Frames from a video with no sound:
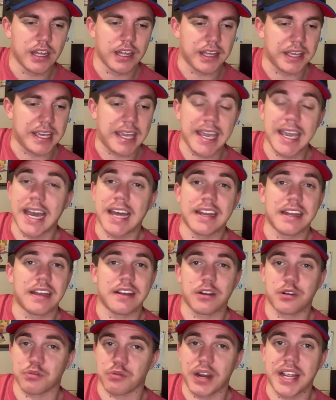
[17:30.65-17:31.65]
He had a
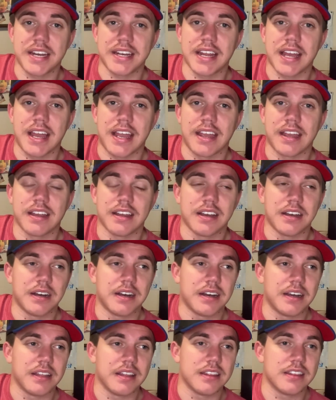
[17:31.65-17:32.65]
great day.
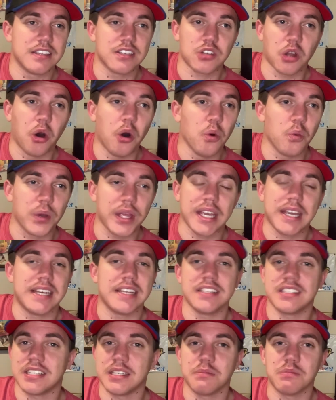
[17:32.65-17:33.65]
This whole week,
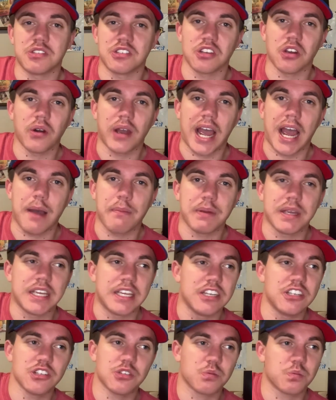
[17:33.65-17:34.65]
he seems so happy.
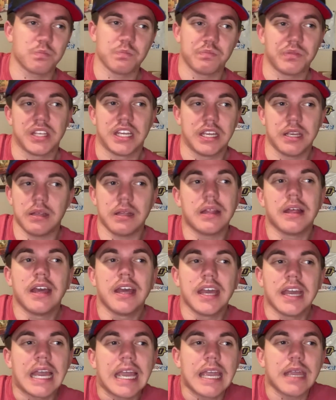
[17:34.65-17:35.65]

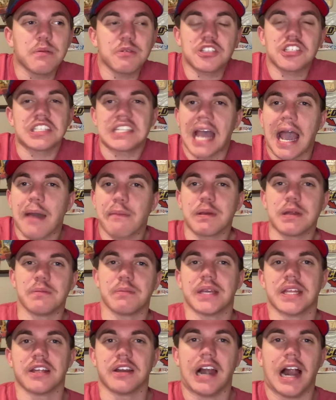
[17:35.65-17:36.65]
He was just happy to
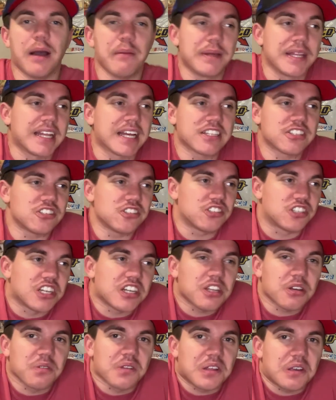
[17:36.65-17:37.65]
be there. I mean, that's
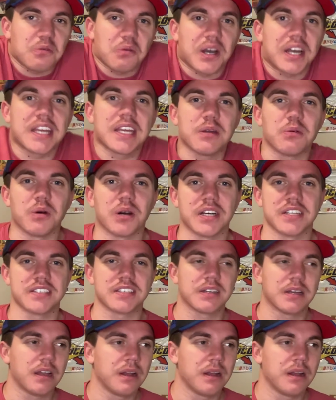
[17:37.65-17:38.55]
genuinely what he was.